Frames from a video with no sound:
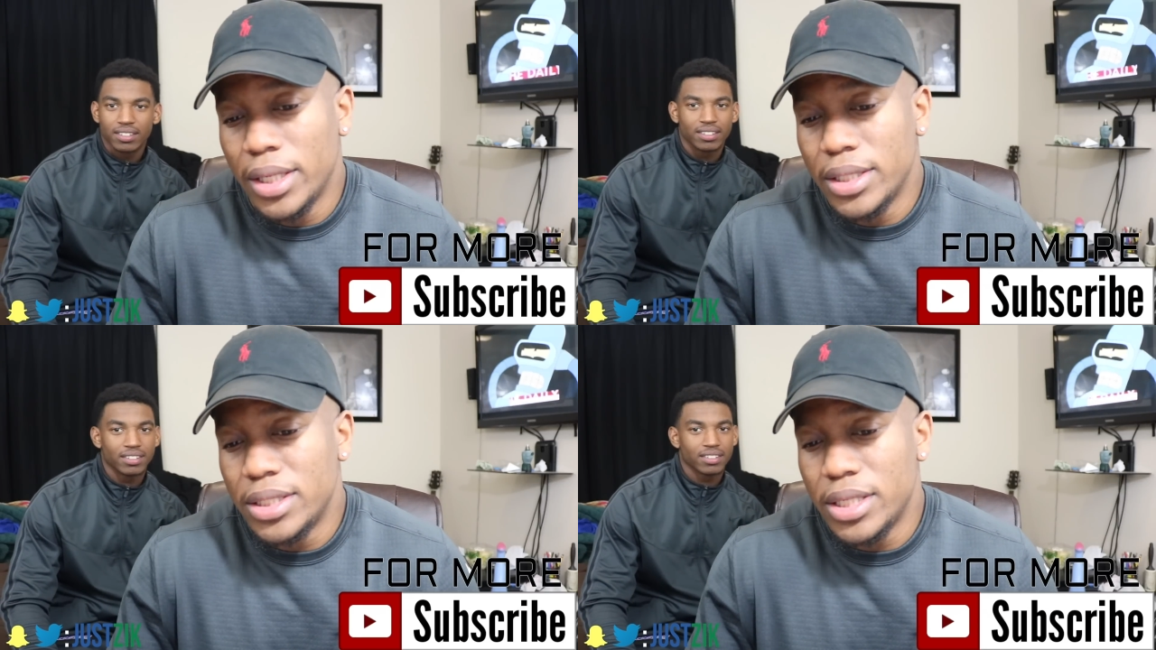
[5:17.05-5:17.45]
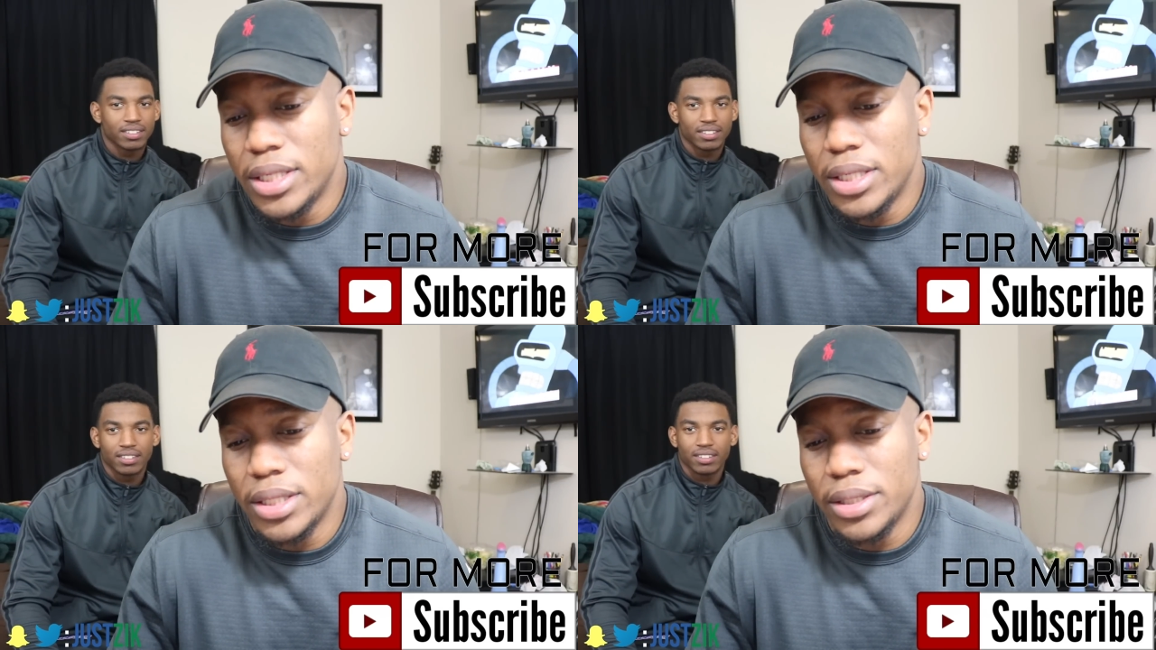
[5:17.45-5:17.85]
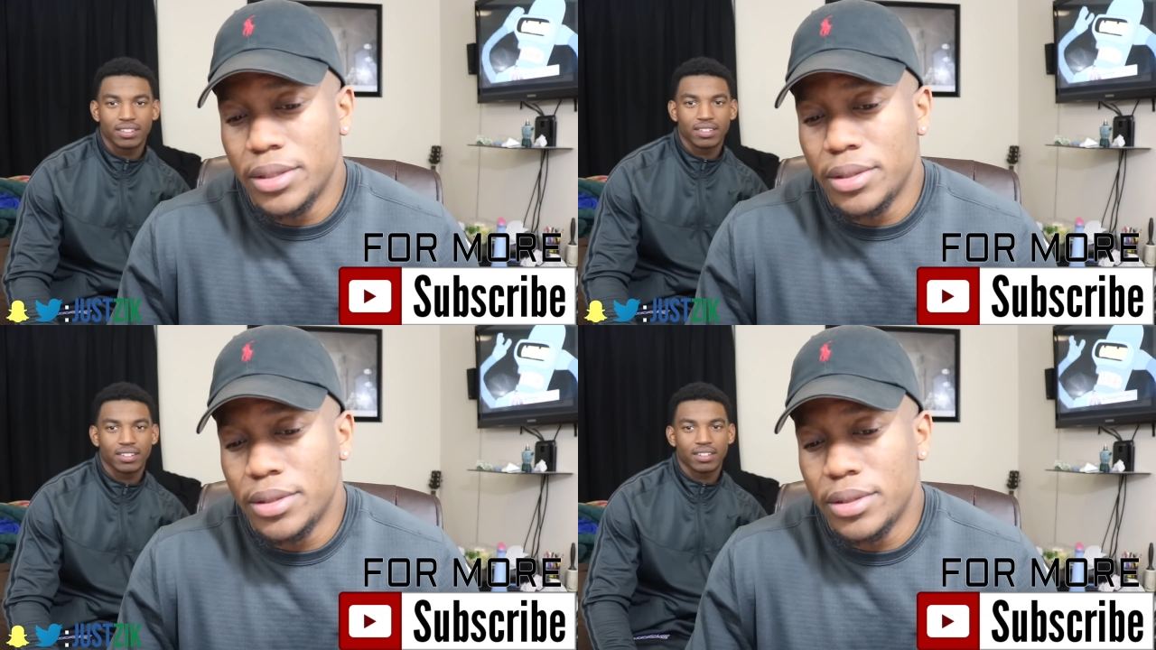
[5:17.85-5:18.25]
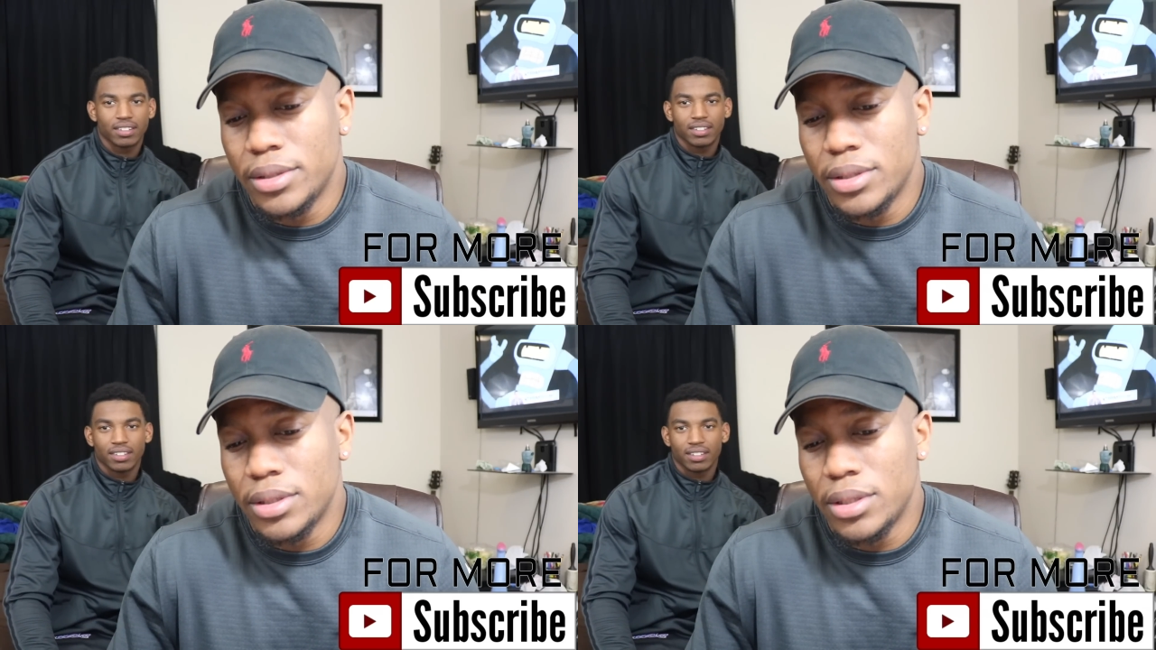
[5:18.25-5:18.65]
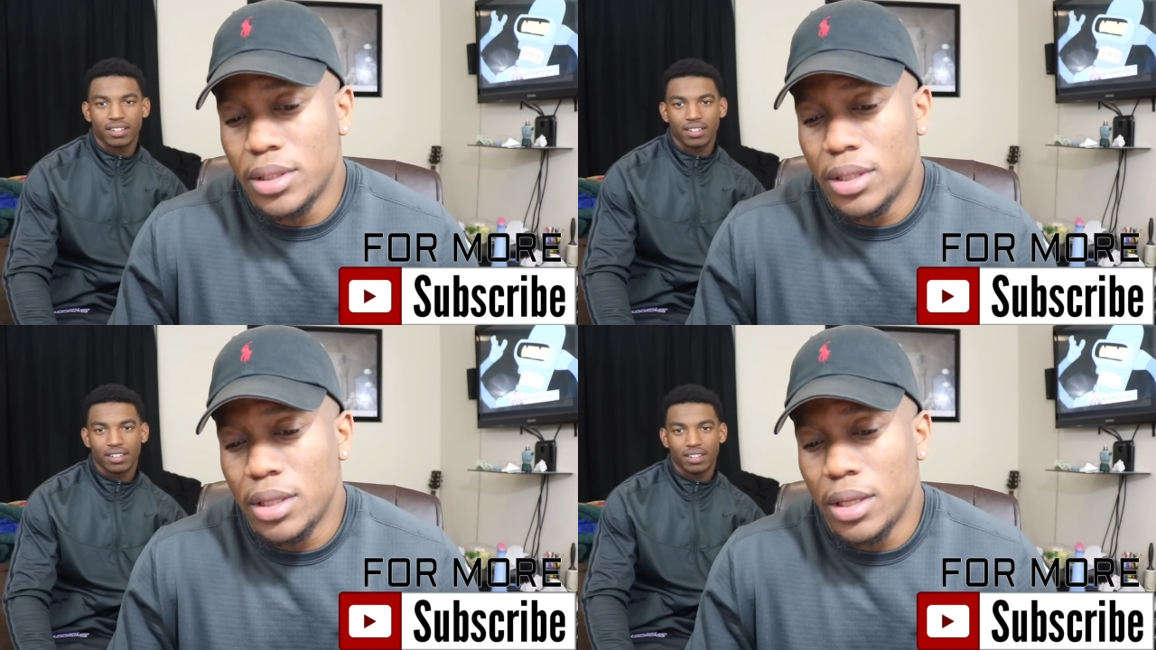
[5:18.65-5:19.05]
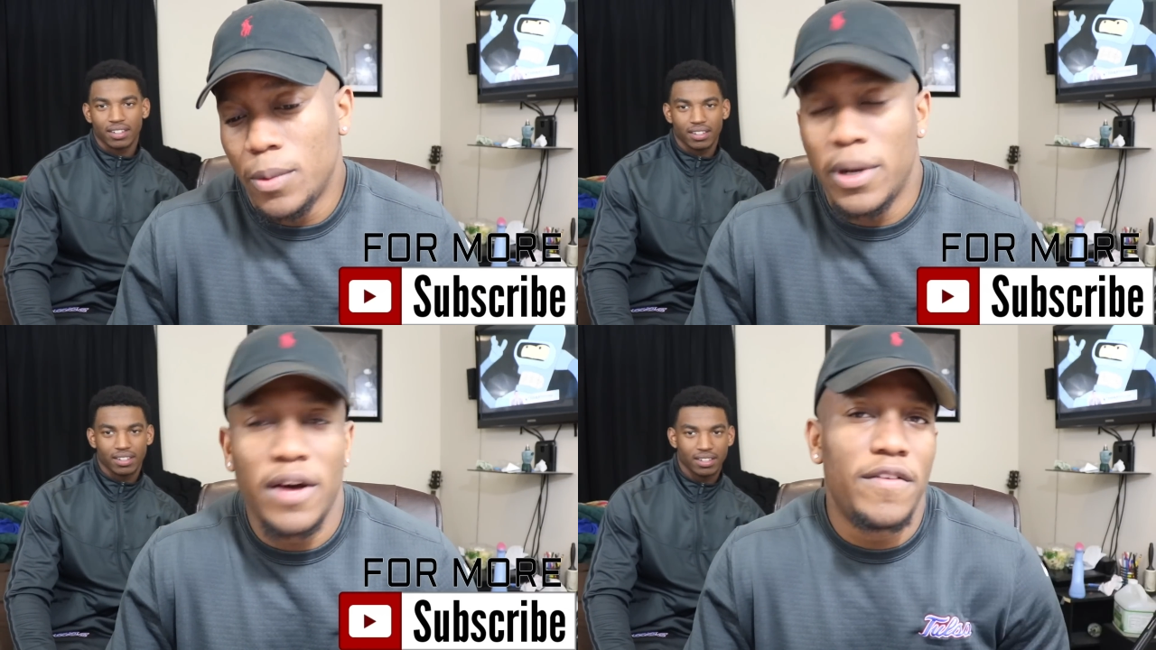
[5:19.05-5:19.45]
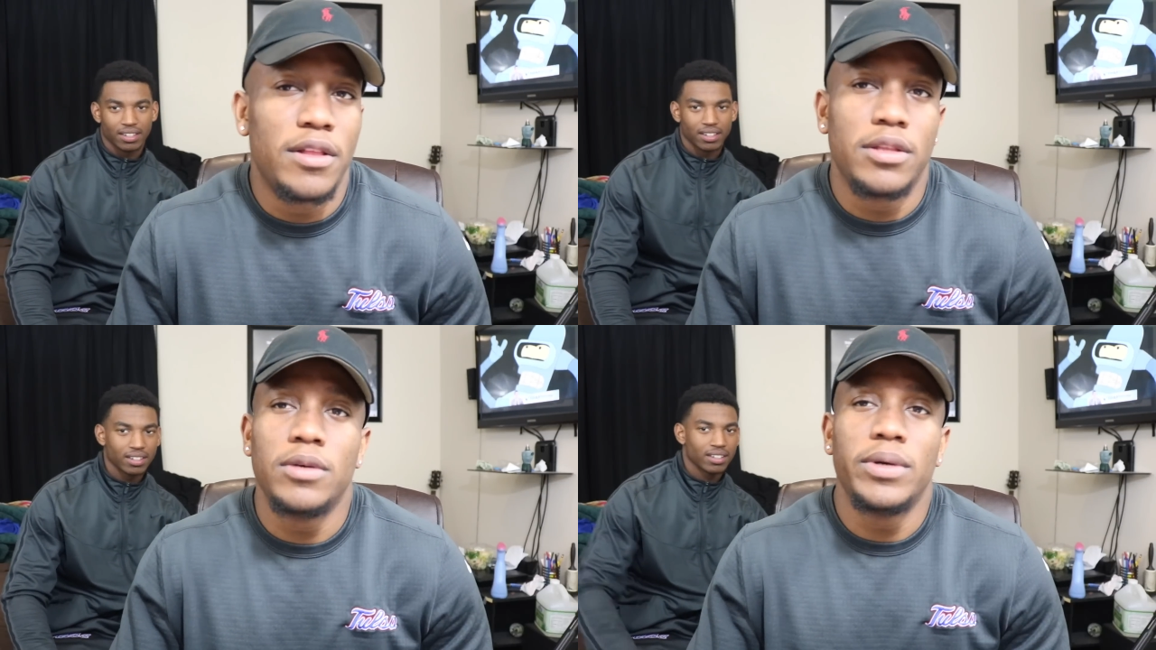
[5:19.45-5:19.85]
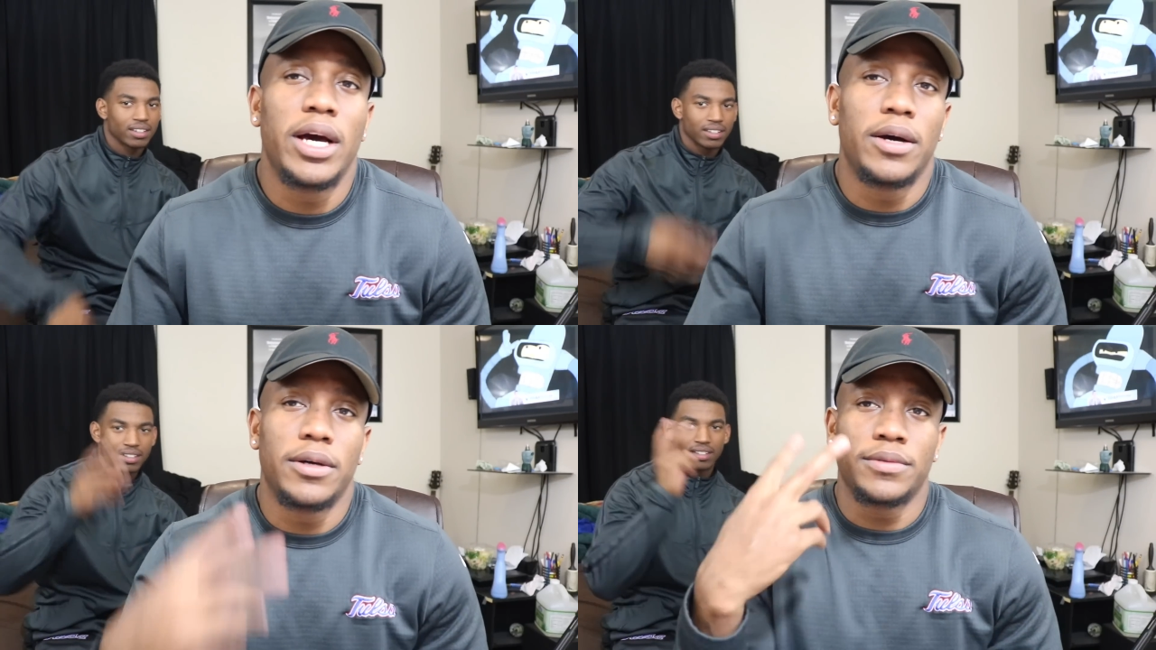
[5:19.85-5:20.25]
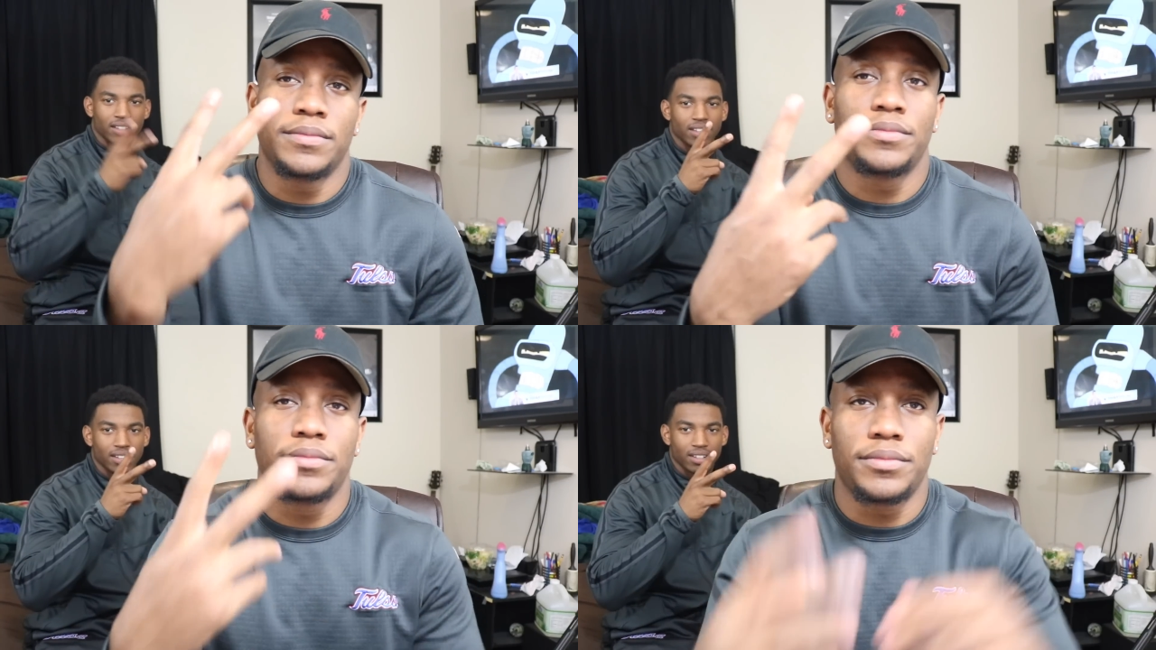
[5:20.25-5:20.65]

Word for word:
Speaker 1: Should, uh, without further ado, we out.